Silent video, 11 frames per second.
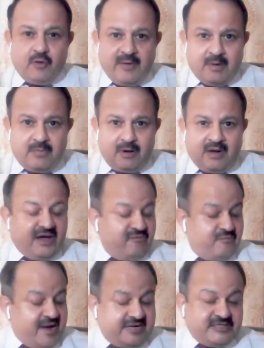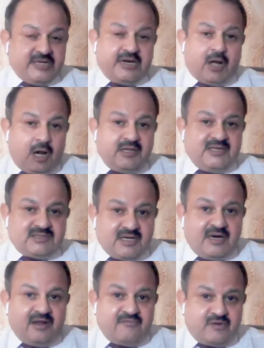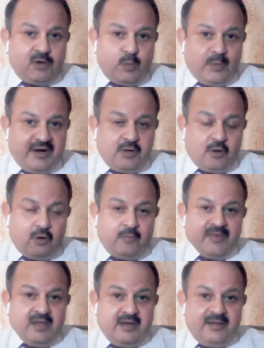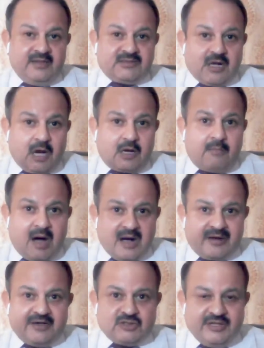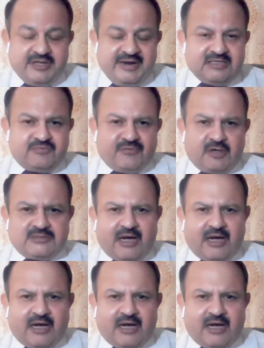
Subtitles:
you remember, I've mentioned all this in a different video in the stock market series. For